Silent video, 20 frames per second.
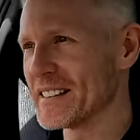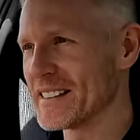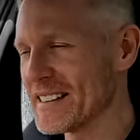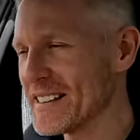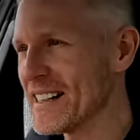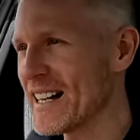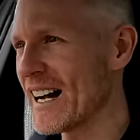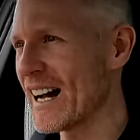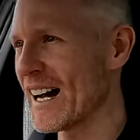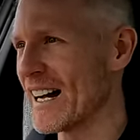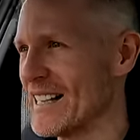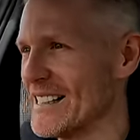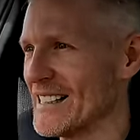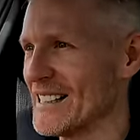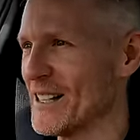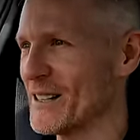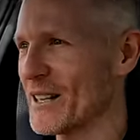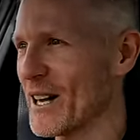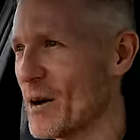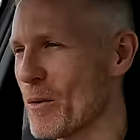
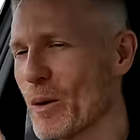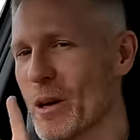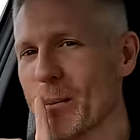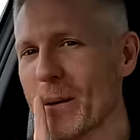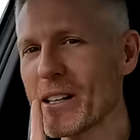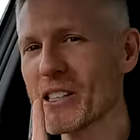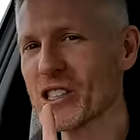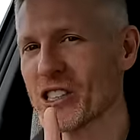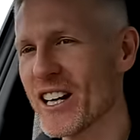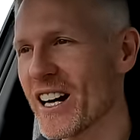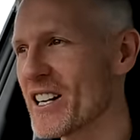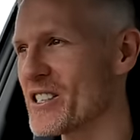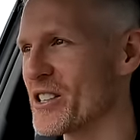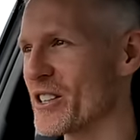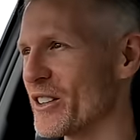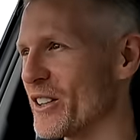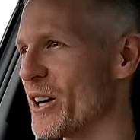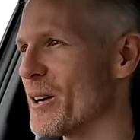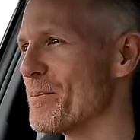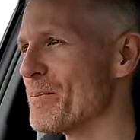Ah, okay, what about
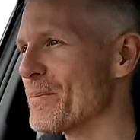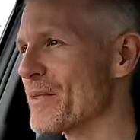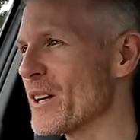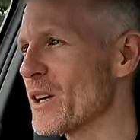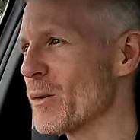charging though?